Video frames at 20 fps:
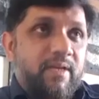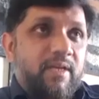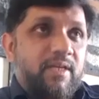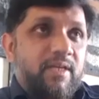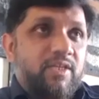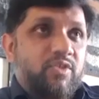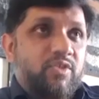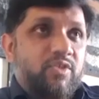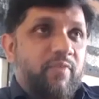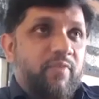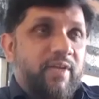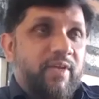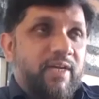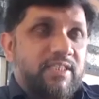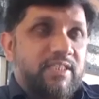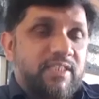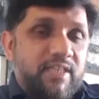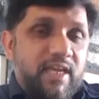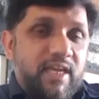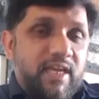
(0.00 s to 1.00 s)
So we
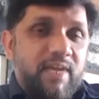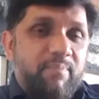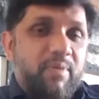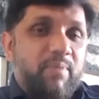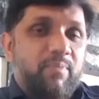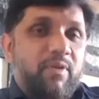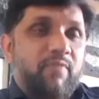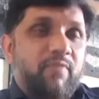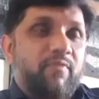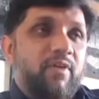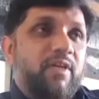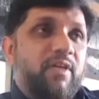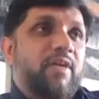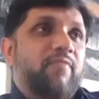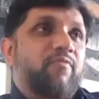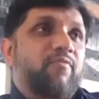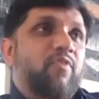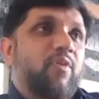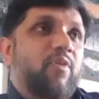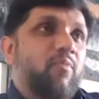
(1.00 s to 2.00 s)
are seeing people
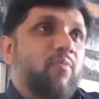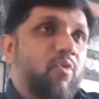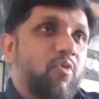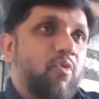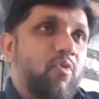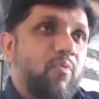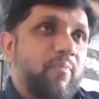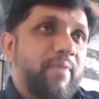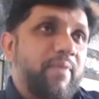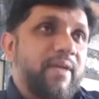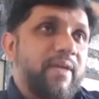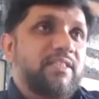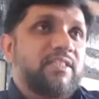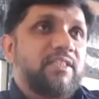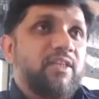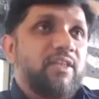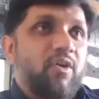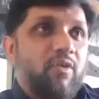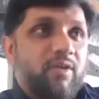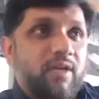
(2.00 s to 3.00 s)
working from home.
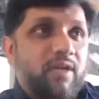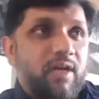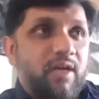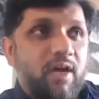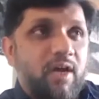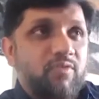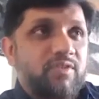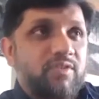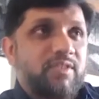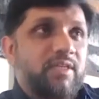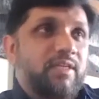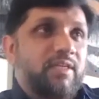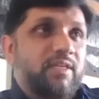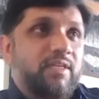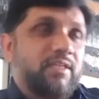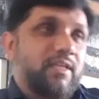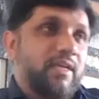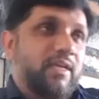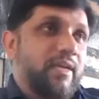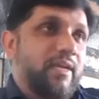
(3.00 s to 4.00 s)
It's not
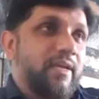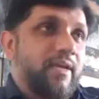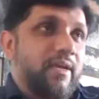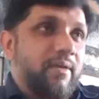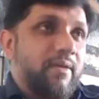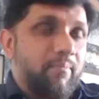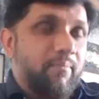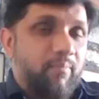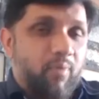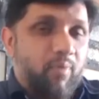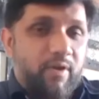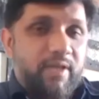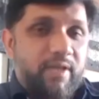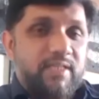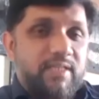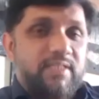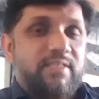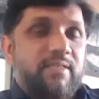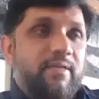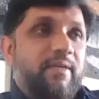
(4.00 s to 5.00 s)
housing the
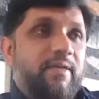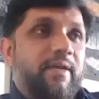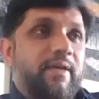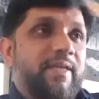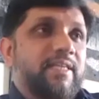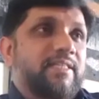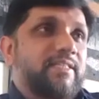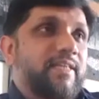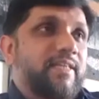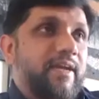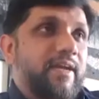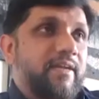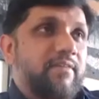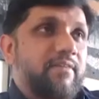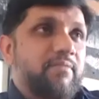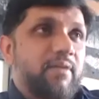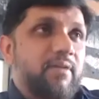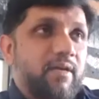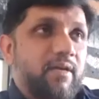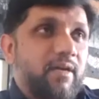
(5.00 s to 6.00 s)
bodies inside
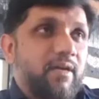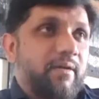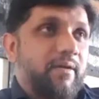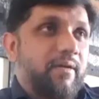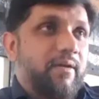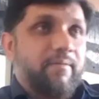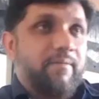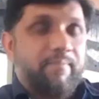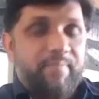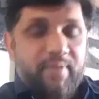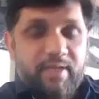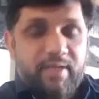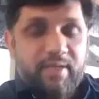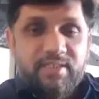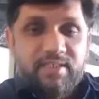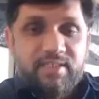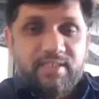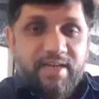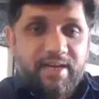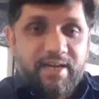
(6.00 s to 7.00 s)

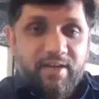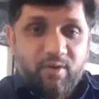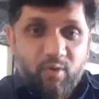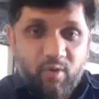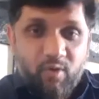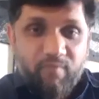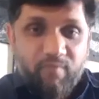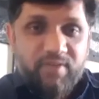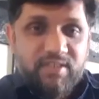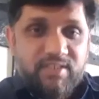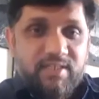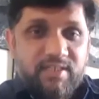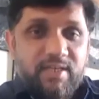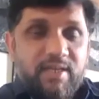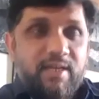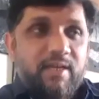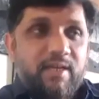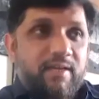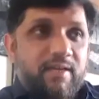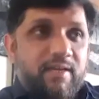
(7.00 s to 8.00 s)
an office.
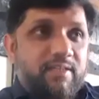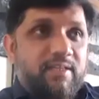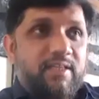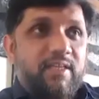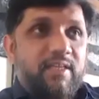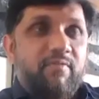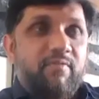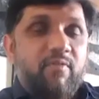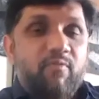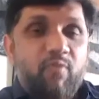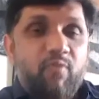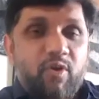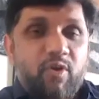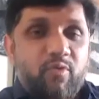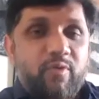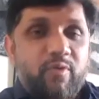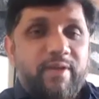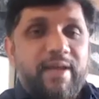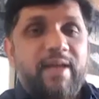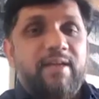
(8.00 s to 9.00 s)
Rather than we
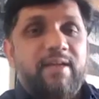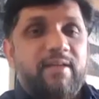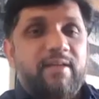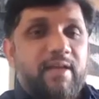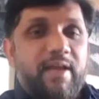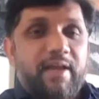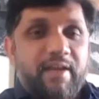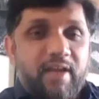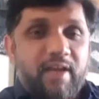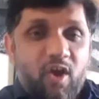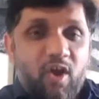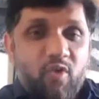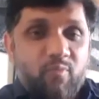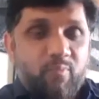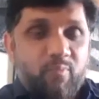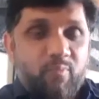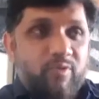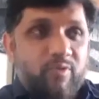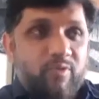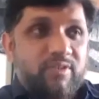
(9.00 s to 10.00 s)
want to get an
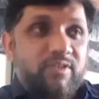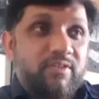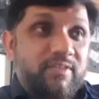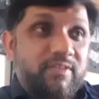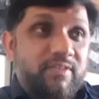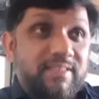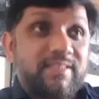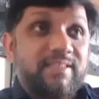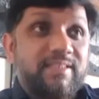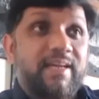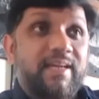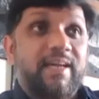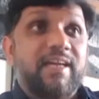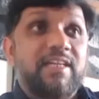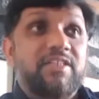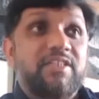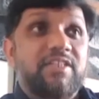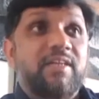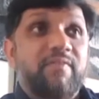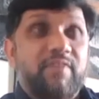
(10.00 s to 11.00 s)
output. So this is the
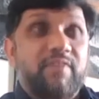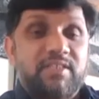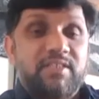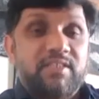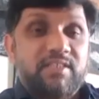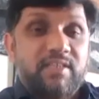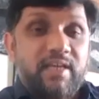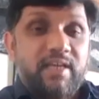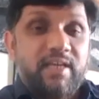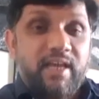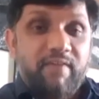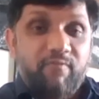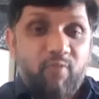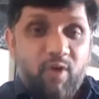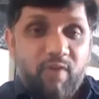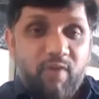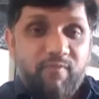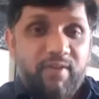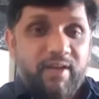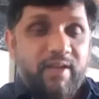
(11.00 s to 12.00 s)
culture which is
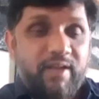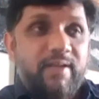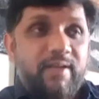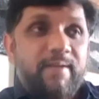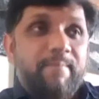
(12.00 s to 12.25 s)
evolving.